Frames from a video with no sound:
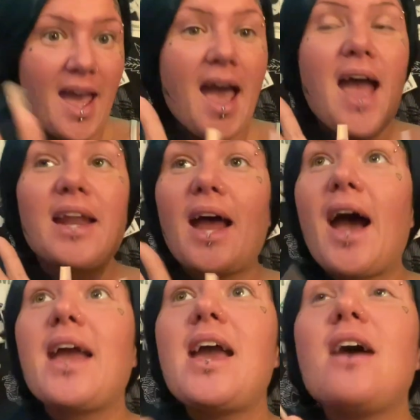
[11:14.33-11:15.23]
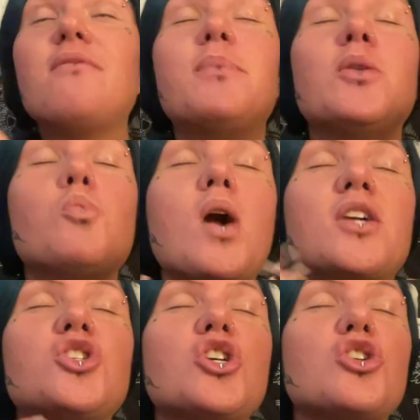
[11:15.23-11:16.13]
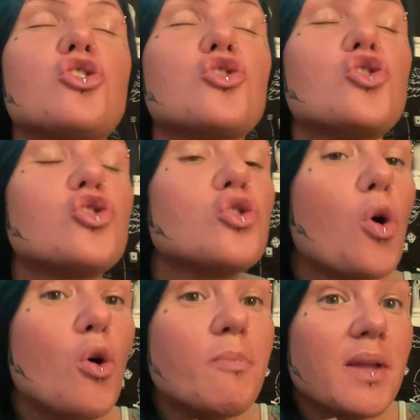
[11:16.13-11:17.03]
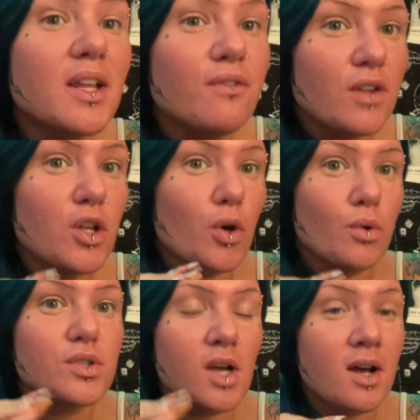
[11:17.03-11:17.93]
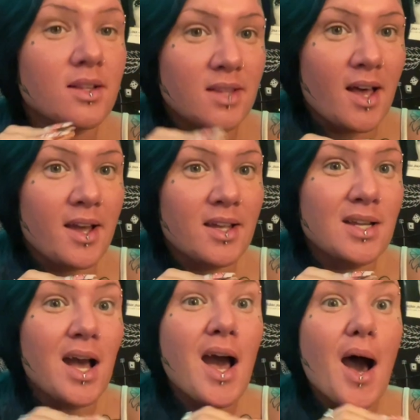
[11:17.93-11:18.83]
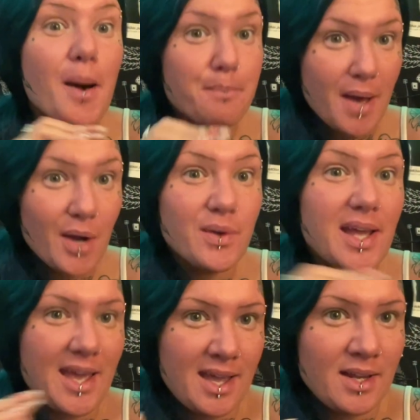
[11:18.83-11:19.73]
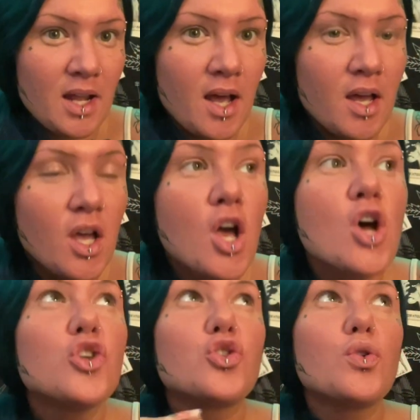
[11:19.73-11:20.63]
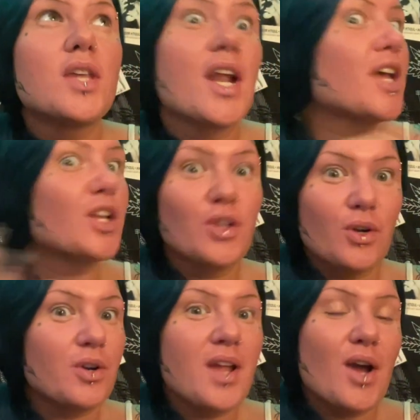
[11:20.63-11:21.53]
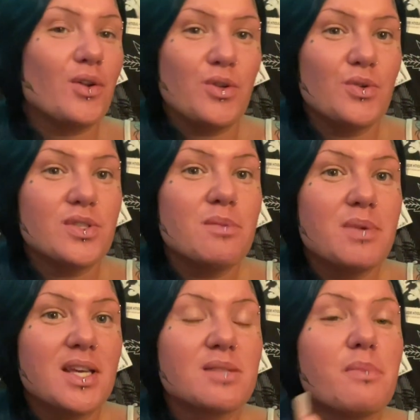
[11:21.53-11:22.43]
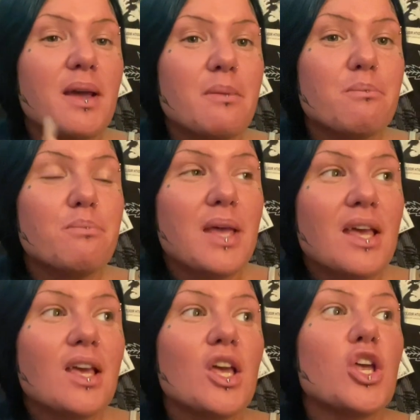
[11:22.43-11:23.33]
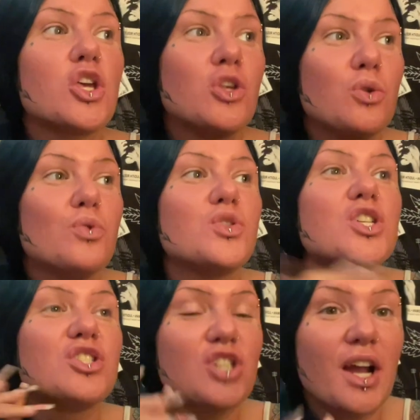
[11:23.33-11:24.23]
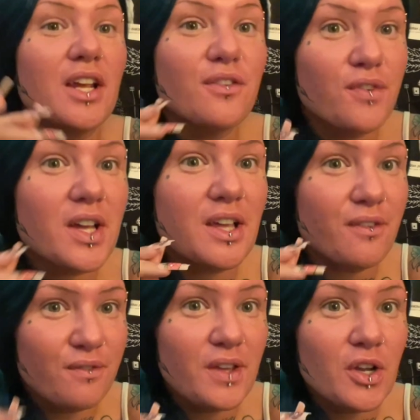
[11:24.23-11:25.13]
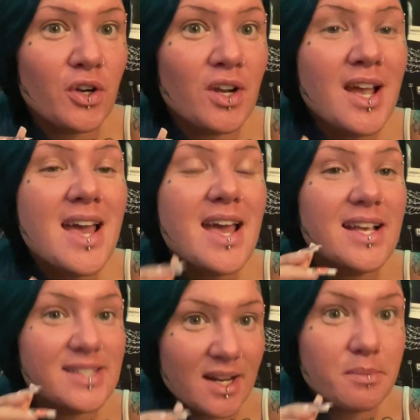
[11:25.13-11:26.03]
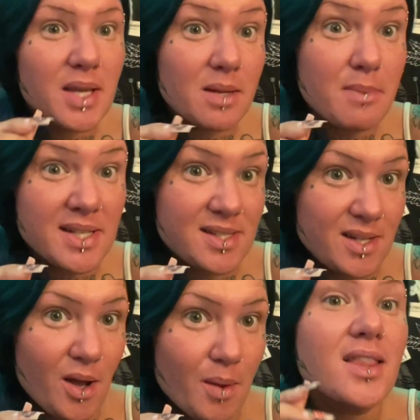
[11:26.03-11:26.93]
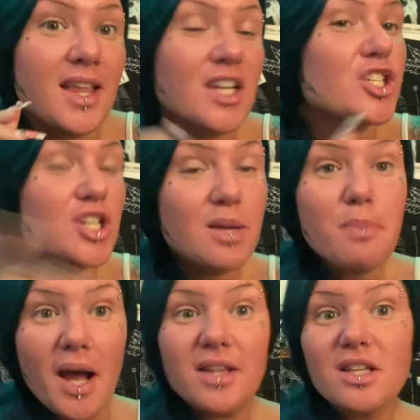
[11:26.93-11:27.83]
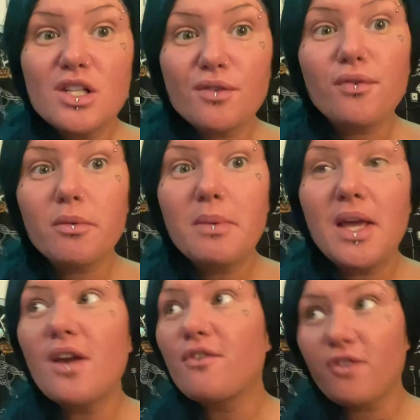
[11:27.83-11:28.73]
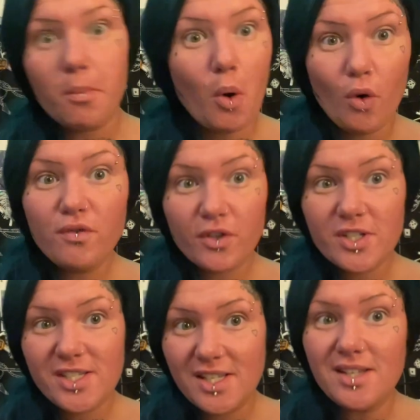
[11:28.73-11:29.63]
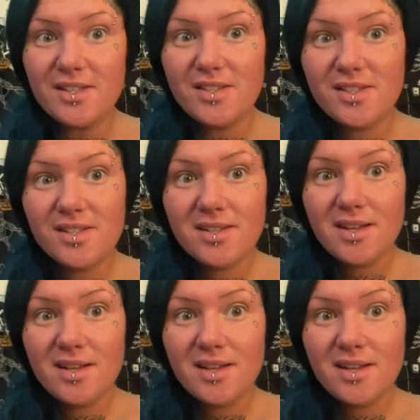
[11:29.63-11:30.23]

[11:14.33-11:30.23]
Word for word: And I have been watching so many videos online about henna so that I can learn how to use it because my big, huge, giant fucking fear is that I'm gonna mess it up. Like she bought this for me from overseas